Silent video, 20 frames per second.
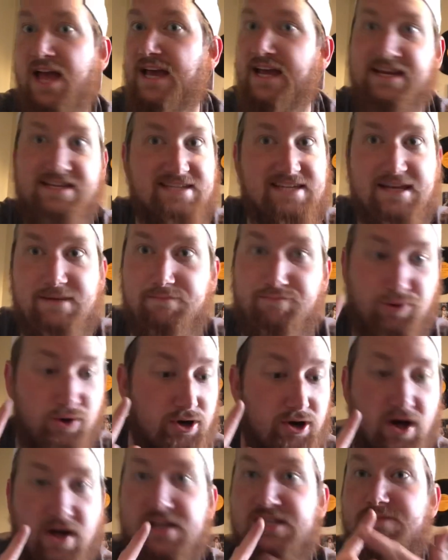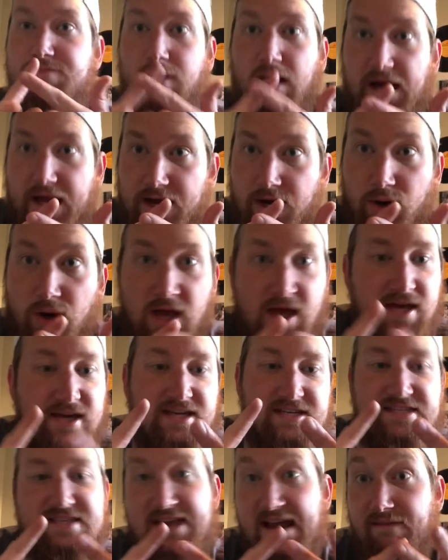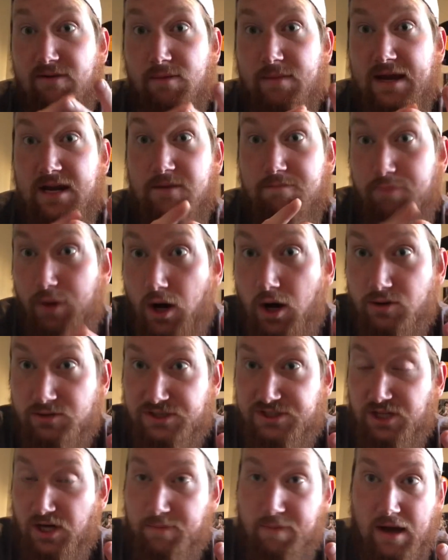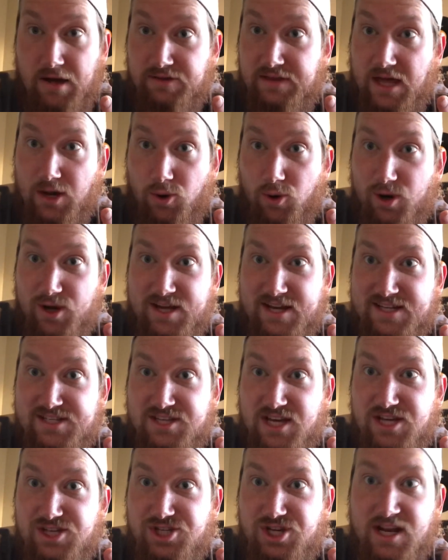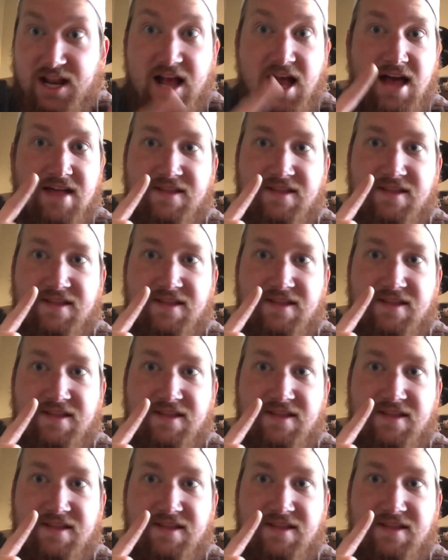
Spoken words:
He didn't put it on his bio. He's never made a post about that organization.